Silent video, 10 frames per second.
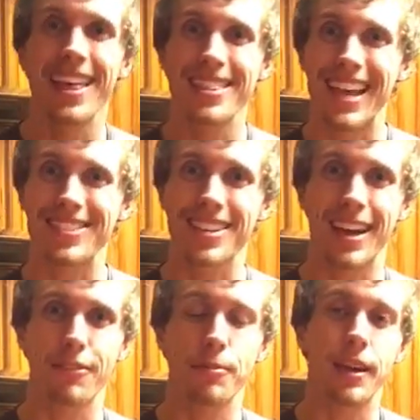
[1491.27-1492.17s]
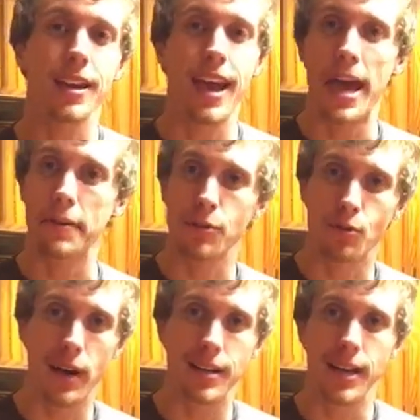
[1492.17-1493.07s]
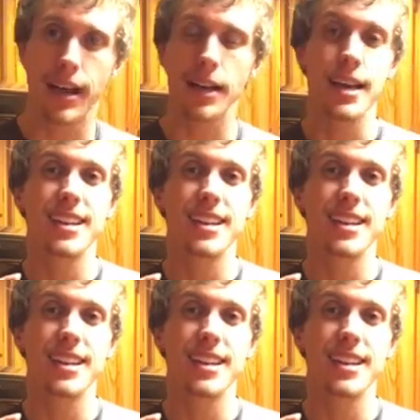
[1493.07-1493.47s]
Thanks again, everybody. Have a great night.